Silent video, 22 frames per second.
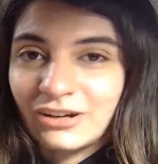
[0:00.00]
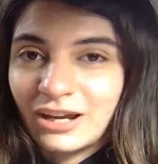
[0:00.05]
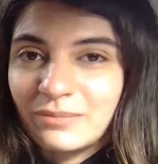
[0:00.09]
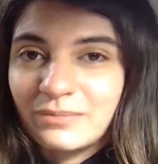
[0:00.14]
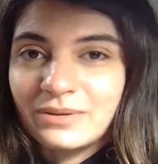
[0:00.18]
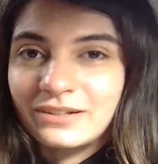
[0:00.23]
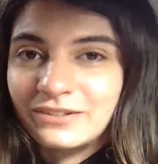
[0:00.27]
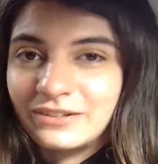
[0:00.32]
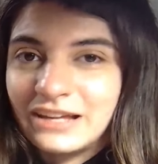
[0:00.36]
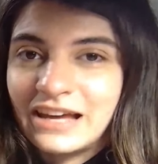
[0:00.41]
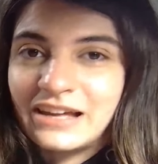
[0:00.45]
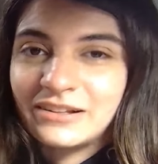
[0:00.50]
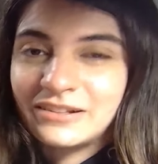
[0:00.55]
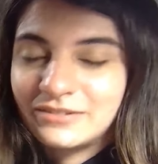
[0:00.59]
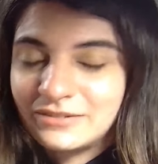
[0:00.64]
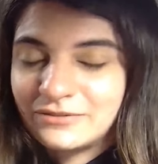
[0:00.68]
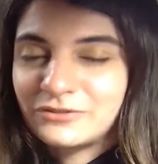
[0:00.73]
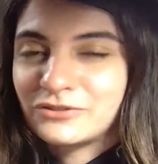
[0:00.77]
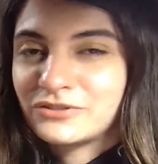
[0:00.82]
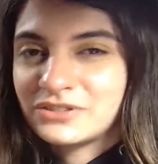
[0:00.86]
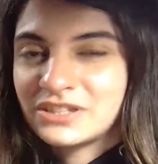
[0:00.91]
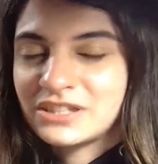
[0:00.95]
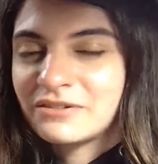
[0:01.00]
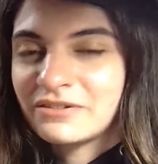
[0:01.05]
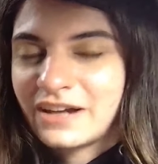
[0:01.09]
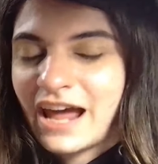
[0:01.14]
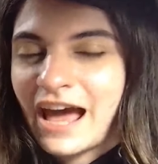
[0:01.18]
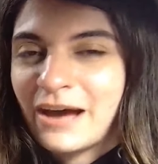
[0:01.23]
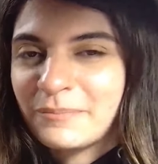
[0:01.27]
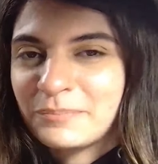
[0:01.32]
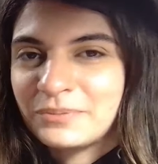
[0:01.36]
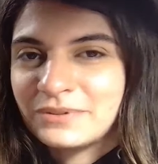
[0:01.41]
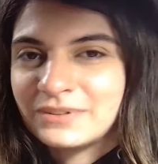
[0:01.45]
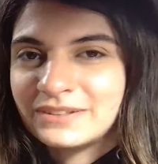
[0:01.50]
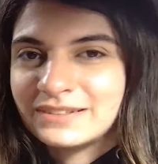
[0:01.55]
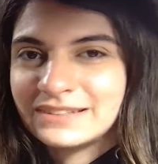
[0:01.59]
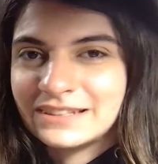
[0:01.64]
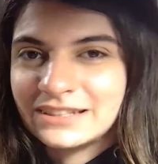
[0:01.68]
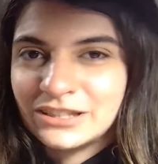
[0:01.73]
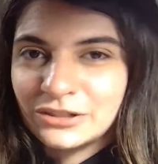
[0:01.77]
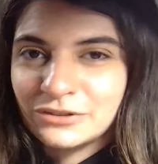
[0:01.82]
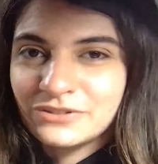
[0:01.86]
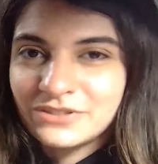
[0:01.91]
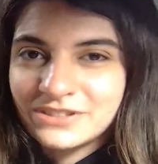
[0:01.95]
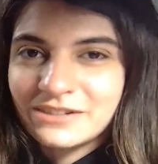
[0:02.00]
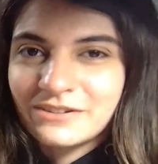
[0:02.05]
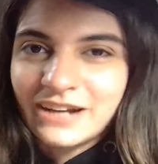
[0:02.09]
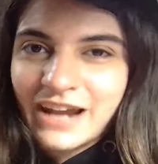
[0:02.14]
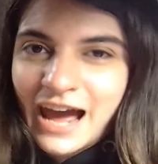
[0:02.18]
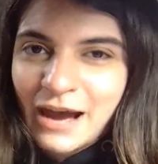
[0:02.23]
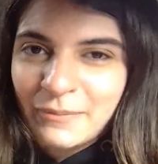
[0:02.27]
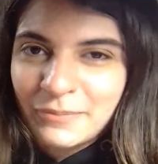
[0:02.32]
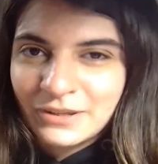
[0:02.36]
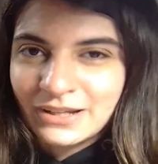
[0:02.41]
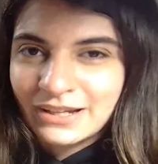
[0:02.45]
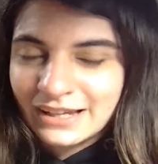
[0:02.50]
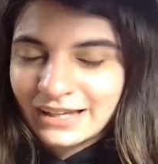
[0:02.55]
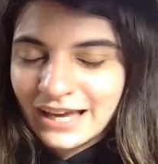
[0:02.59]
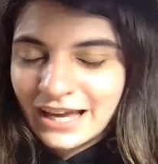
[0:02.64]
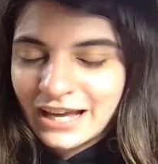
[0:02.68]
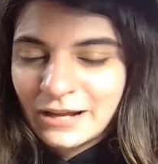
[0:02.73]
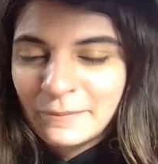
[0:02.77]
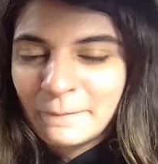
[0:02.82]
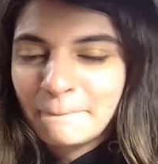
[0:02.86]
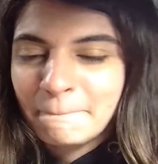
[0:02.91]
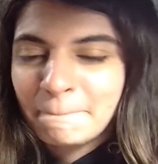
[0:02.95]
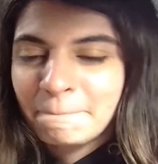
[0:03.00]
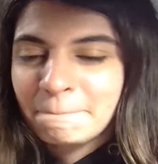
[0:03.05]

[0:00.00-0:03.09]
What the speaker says: I mean, to see what happened, you will see what happened in the game,